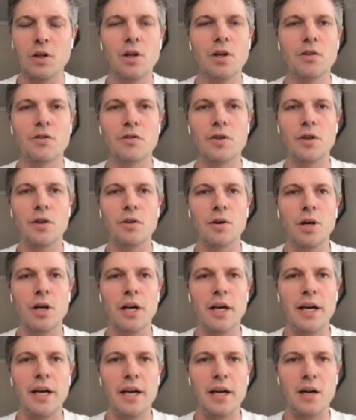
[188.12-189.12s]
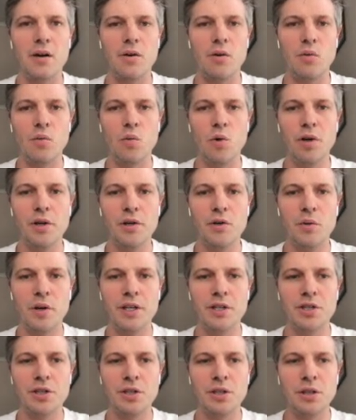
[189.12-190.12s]
So our word
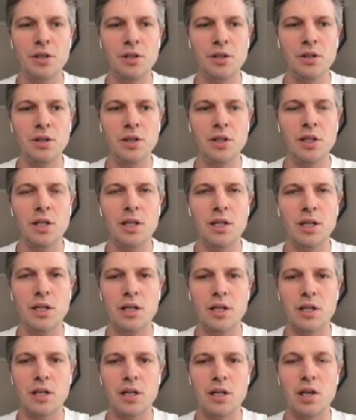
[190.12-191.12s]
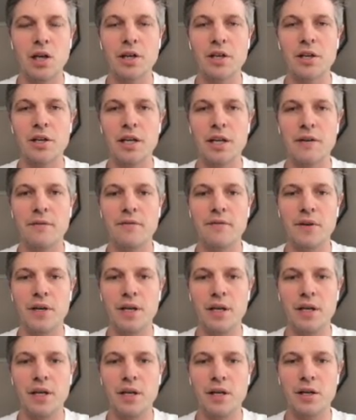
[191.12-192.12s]
equation, I'd like you to have
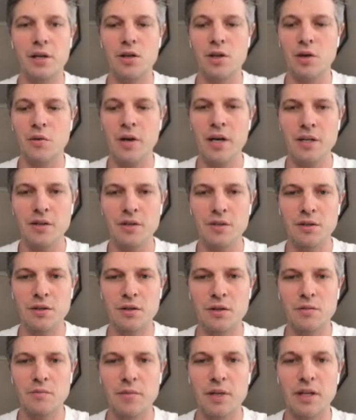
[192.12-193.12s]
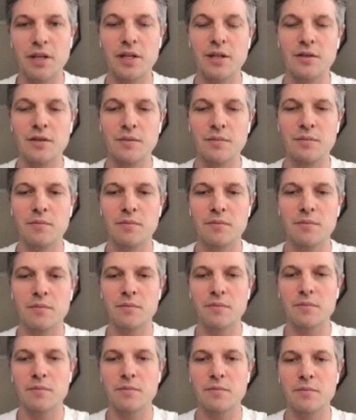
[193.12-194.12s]
a go at magnesium
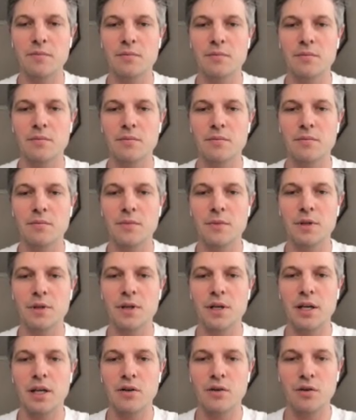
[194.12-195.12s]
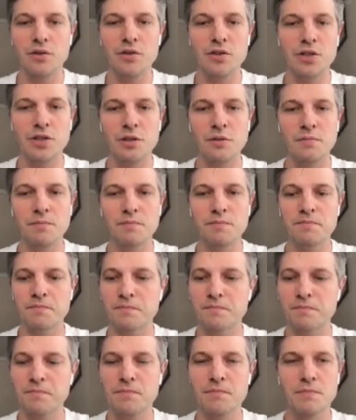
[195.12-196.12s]
and oxygen.
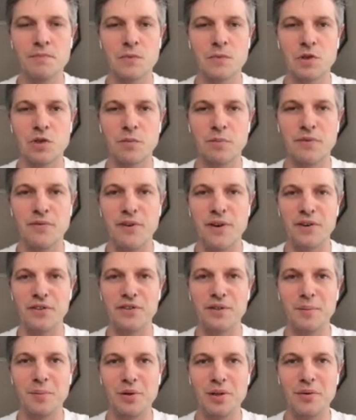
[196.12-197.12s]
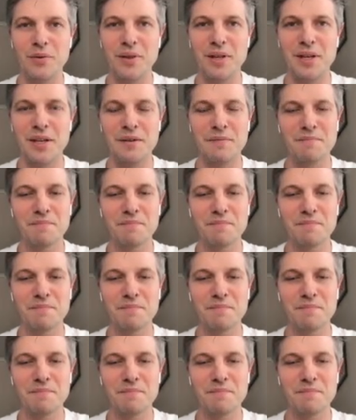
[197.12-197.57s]
Should be very simple, I would think.